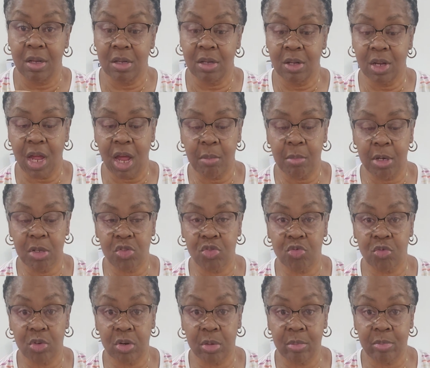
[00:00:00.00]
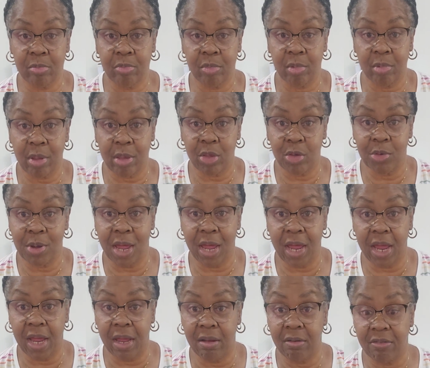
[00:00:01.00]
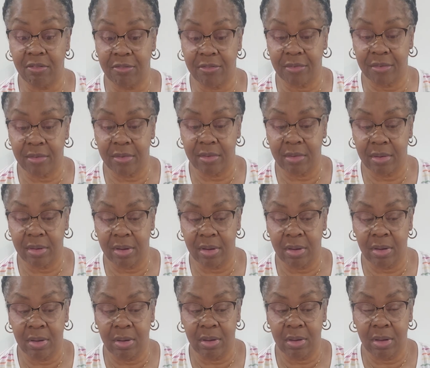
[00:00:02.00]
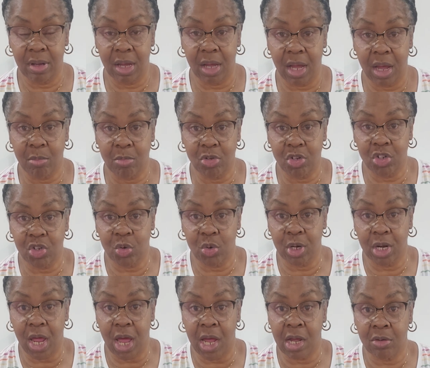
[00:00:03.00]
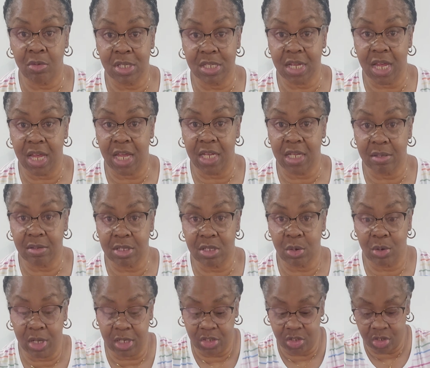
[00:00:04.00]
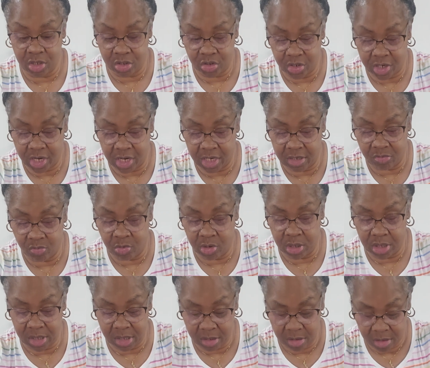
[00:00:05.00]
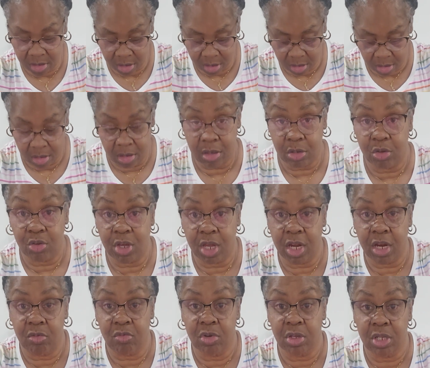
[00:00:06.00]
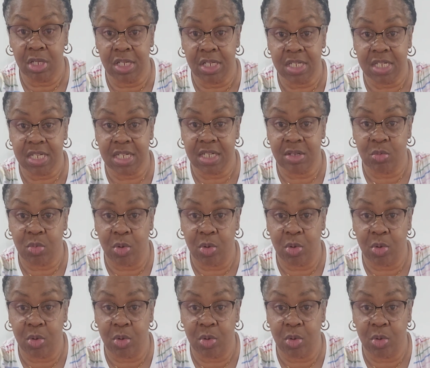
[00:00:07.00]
look how much room you have. I'm showing the outside so that because you can't really see